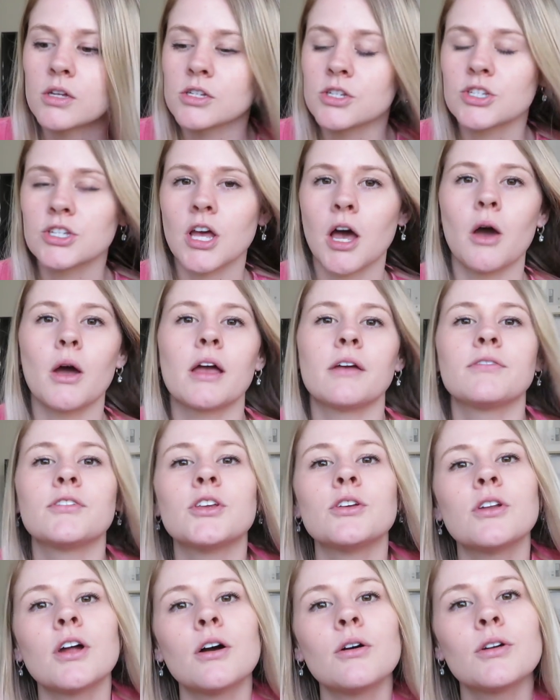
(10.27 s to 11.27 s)
So if
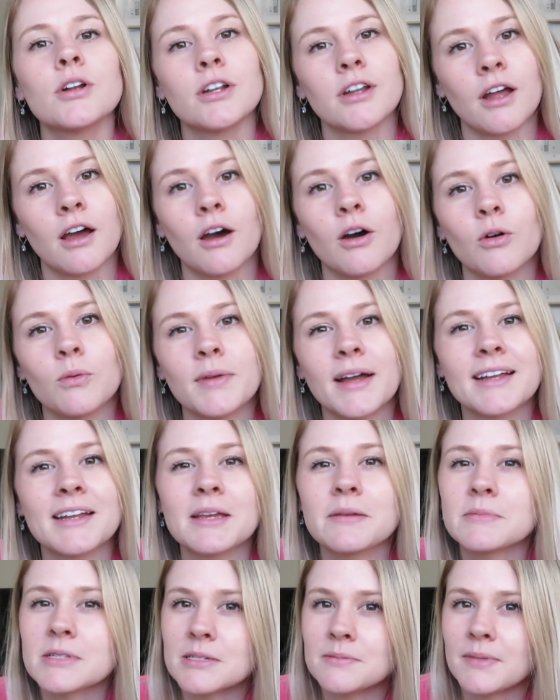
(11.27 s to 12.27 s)
you don't know, my
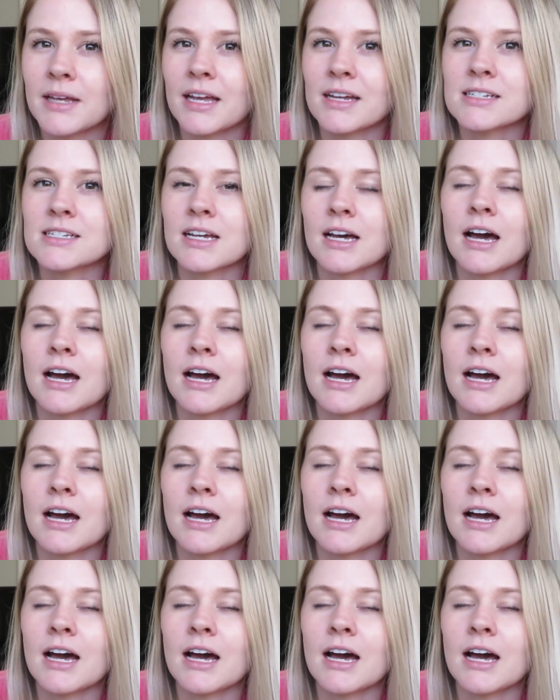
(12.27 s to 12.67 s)
name's Amanda.